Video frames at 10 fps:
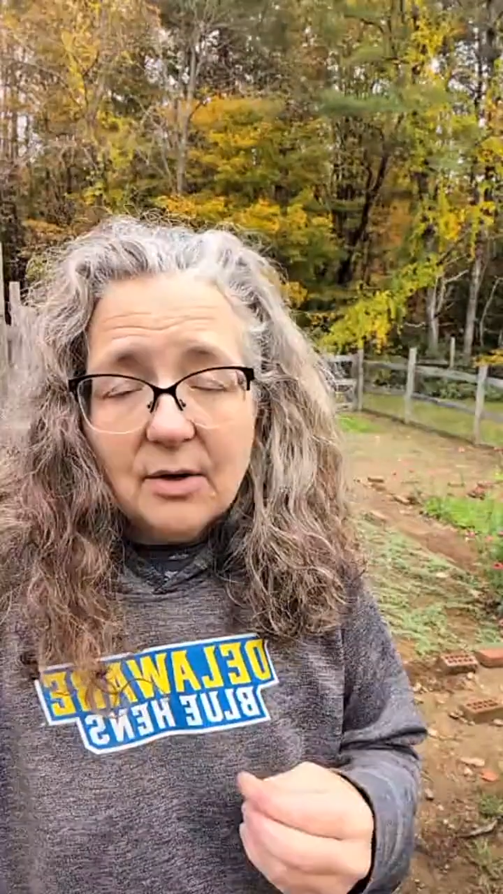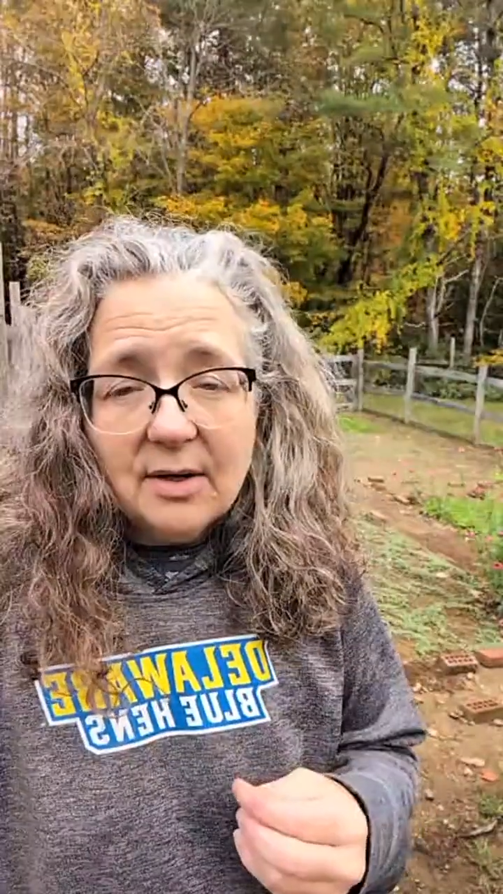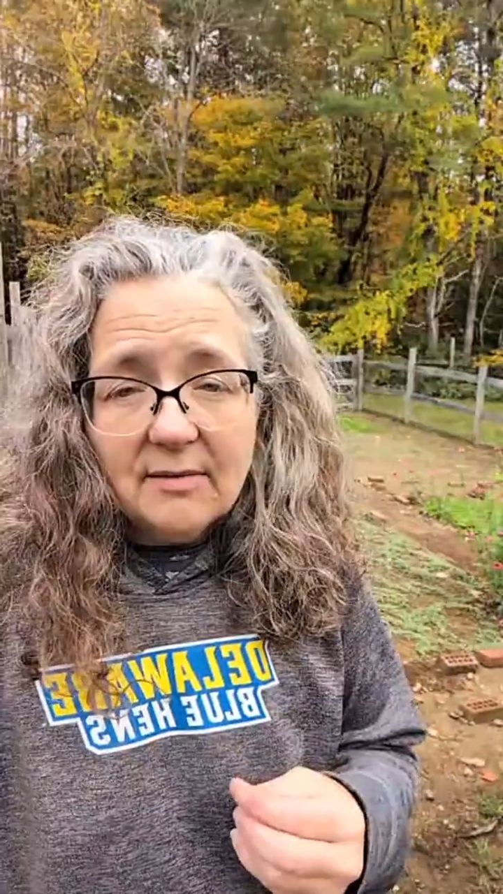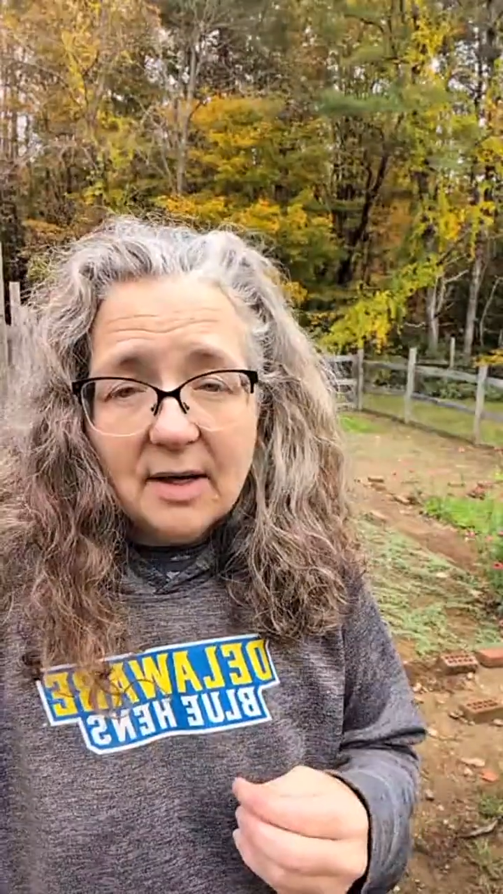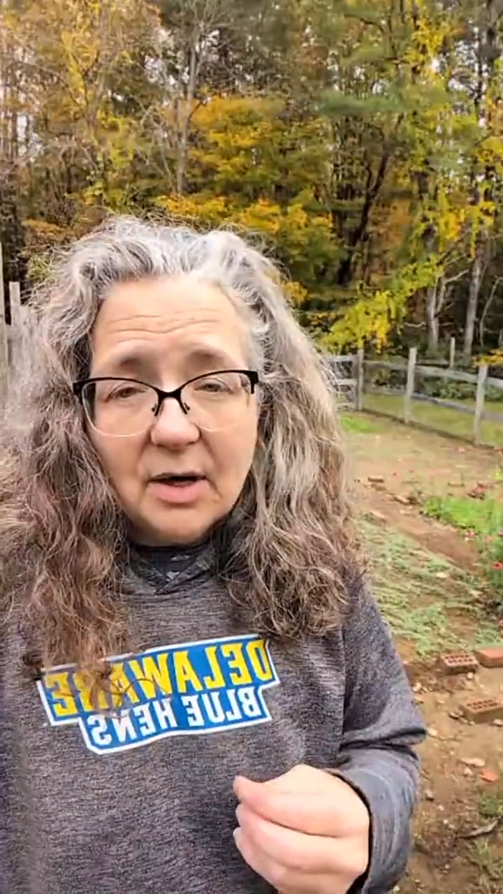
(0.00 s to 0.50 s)

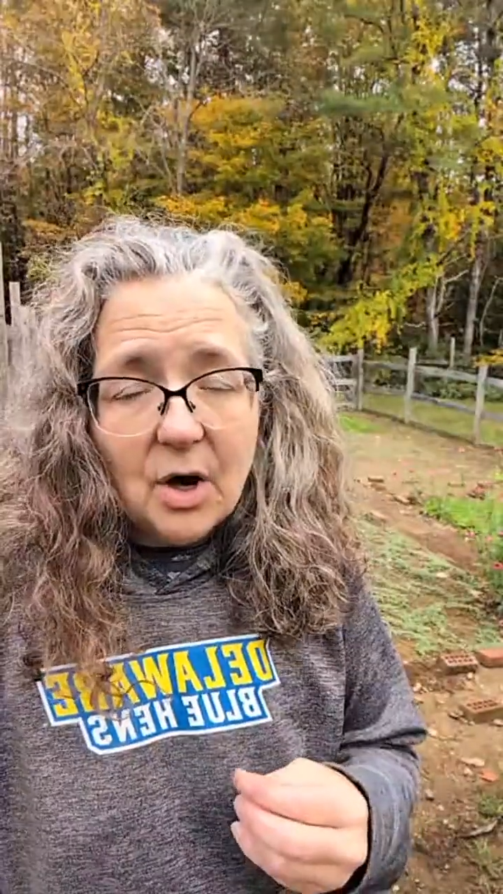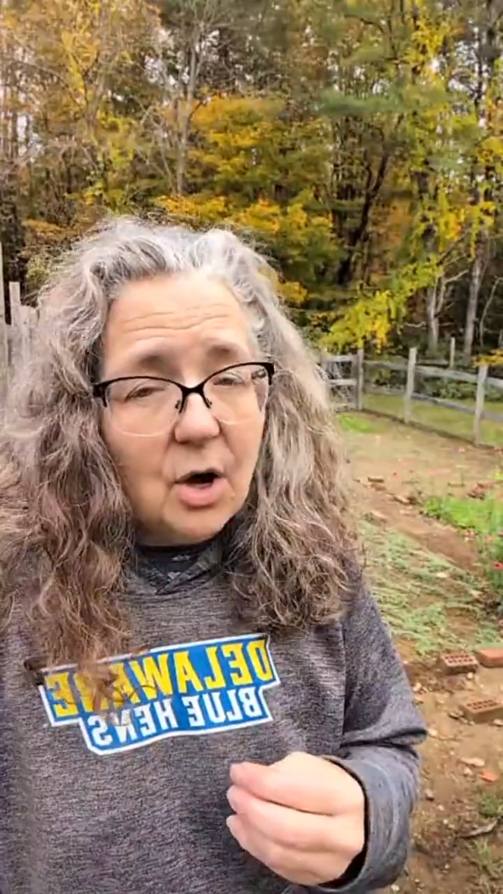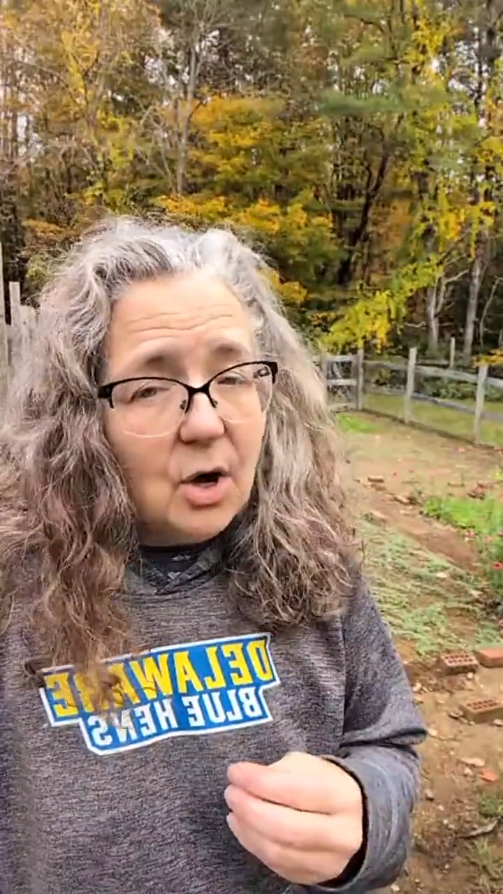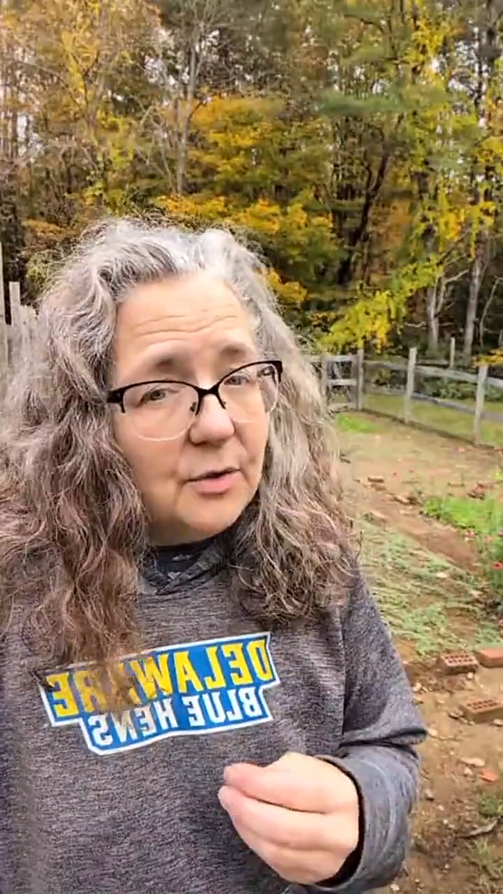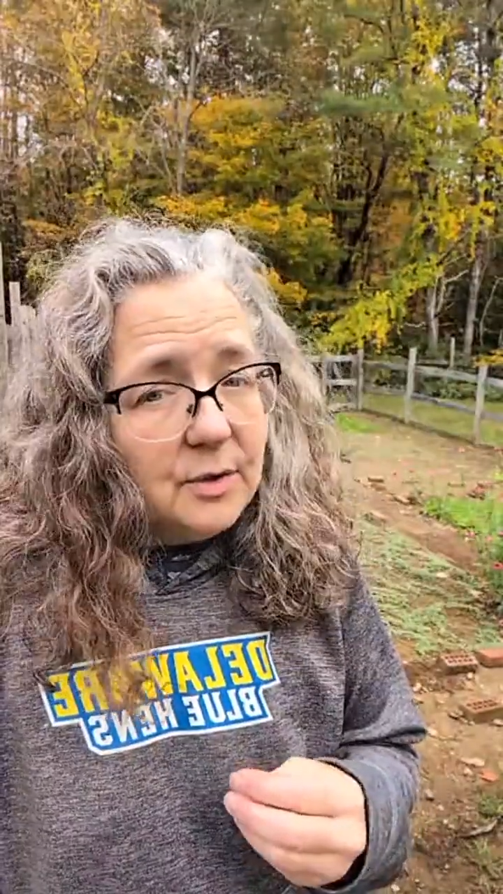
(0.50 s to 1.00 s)
they are
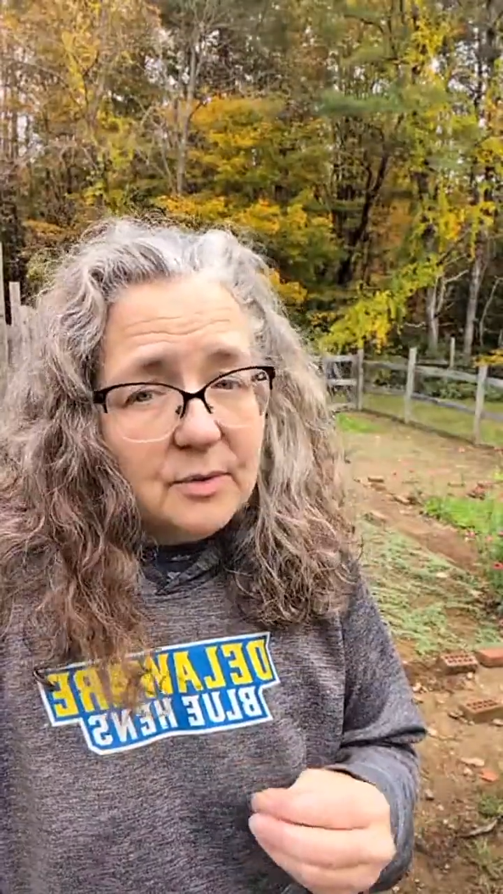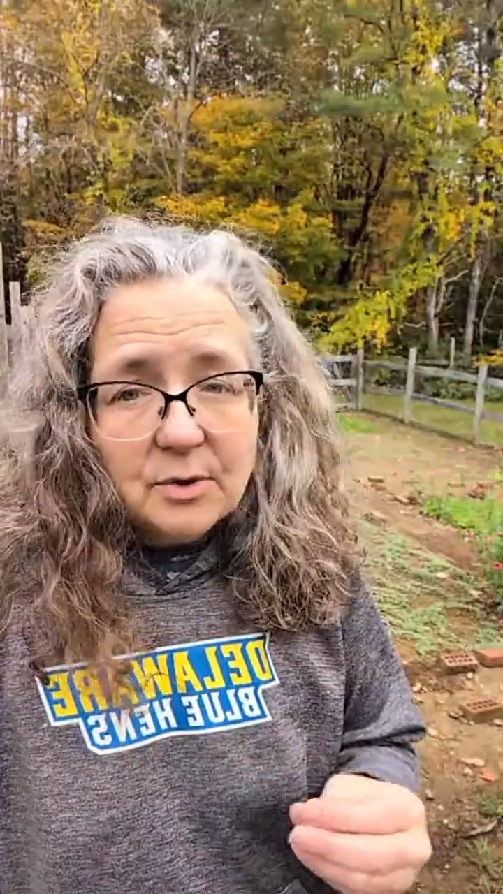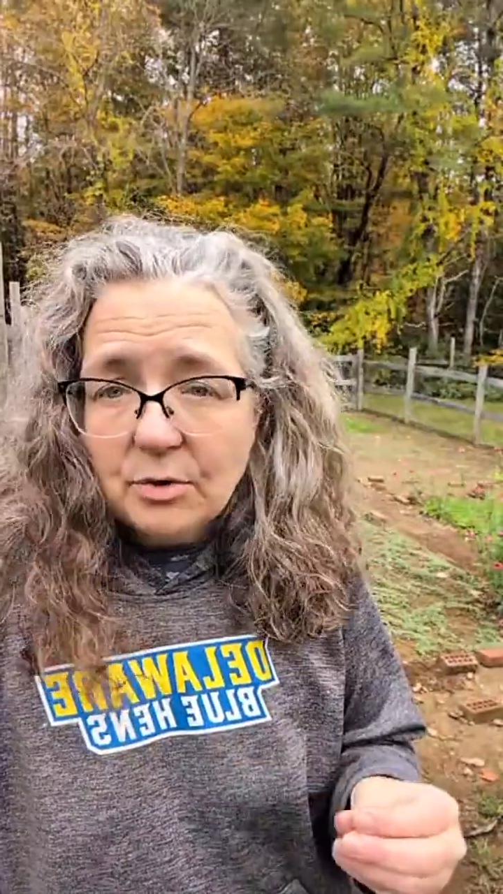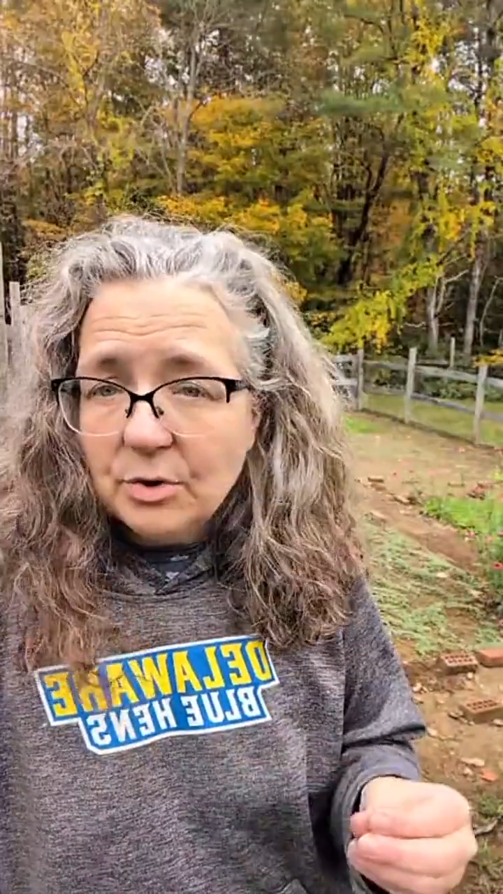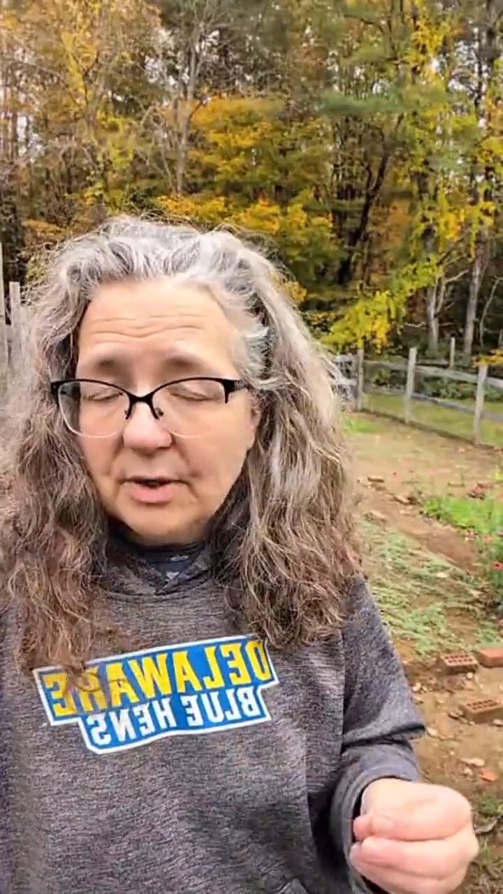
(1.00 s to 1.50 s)
giving all
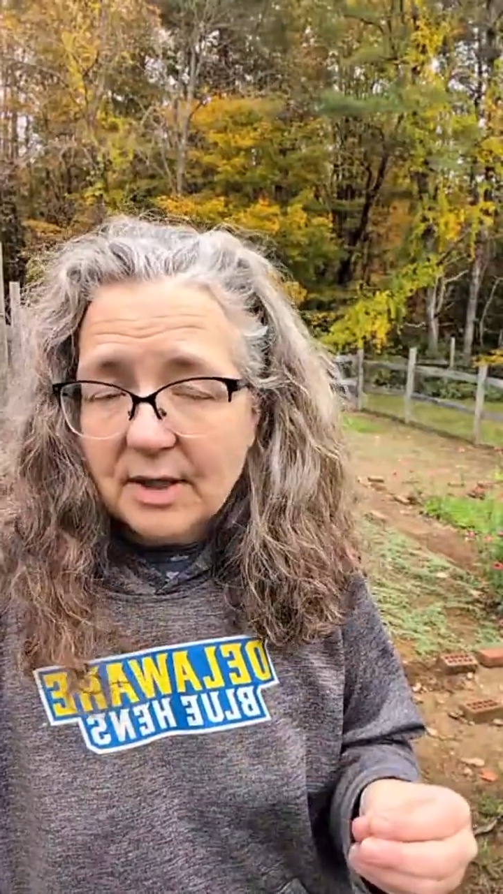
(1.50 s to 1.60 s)
those